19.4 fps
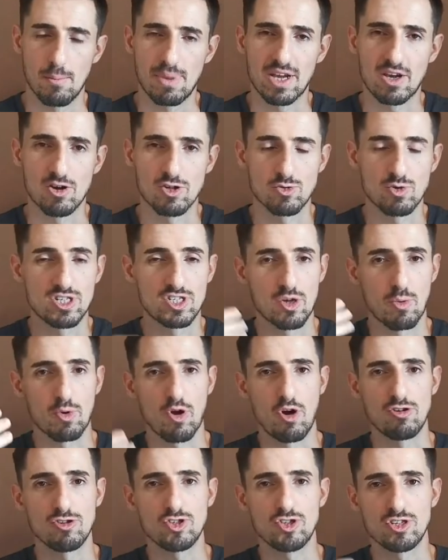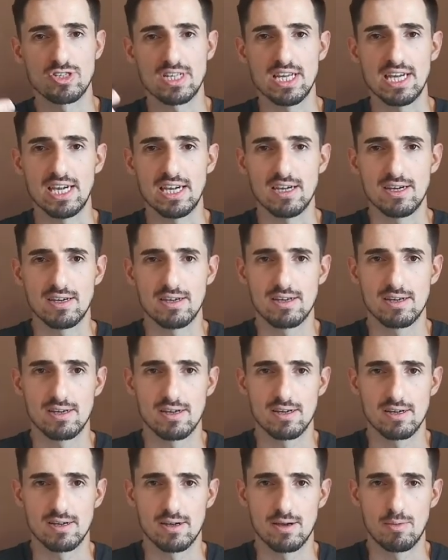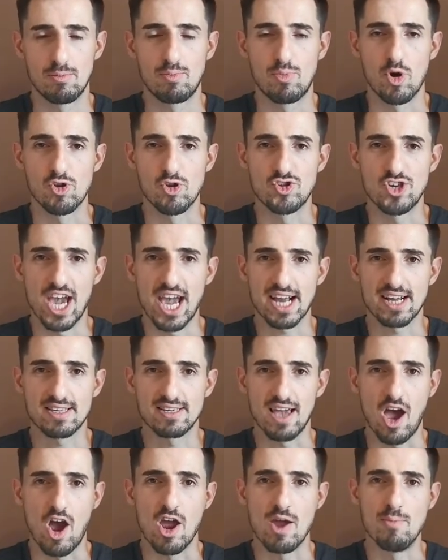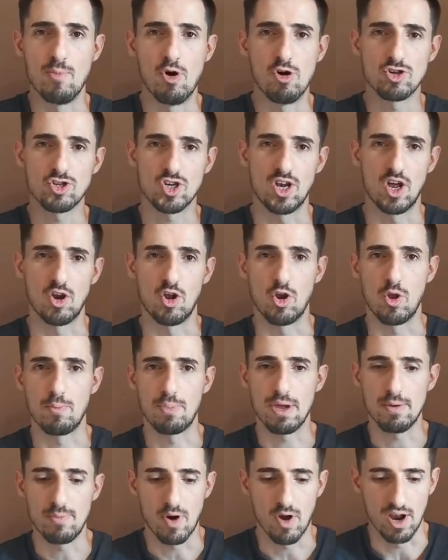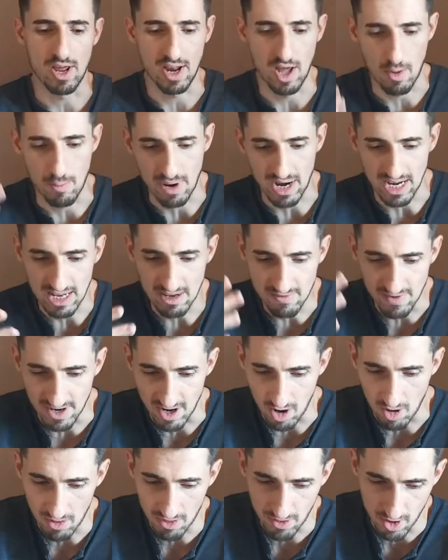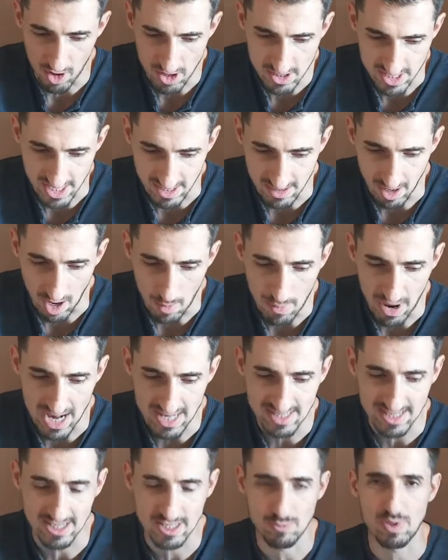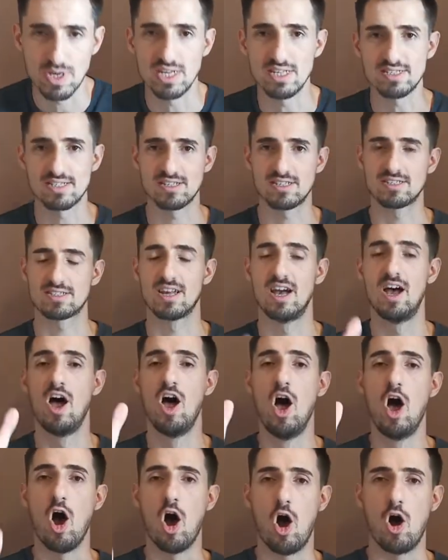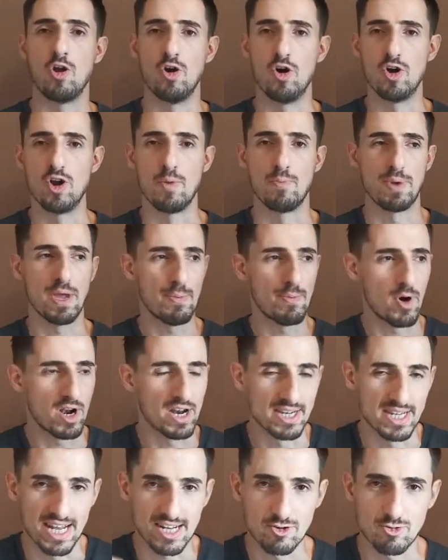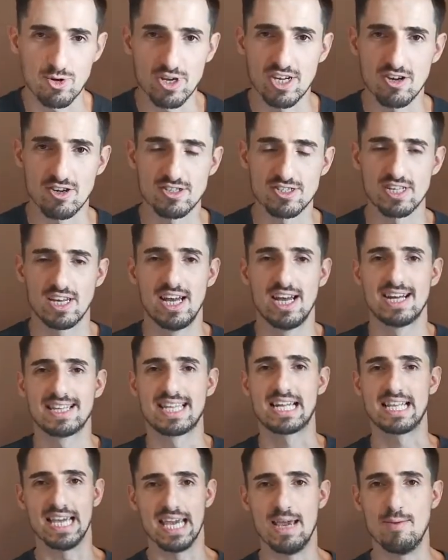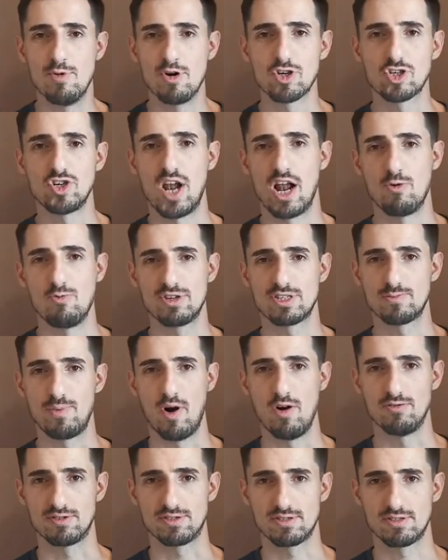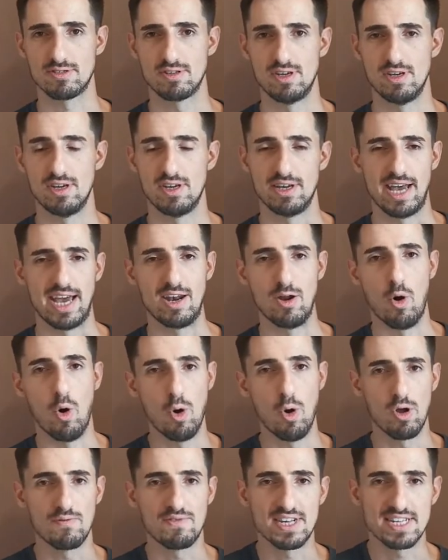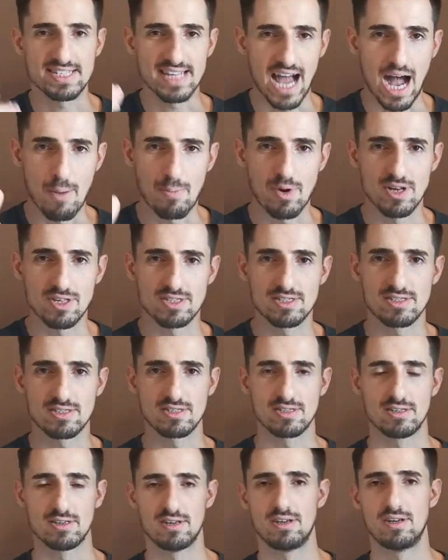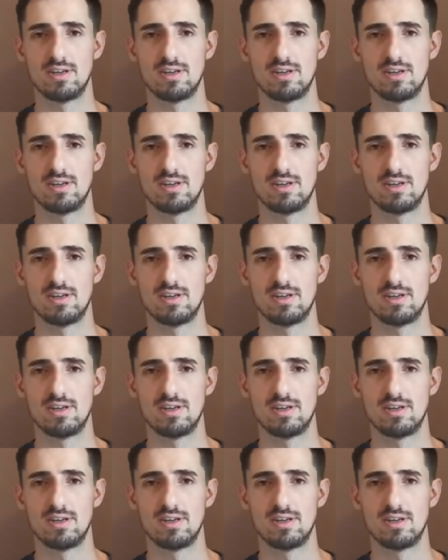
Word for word: because we subconsciously project our emotion on other people and our belief and our thought and our past experiences on other people, and that triggers that emotional response. And all of this happens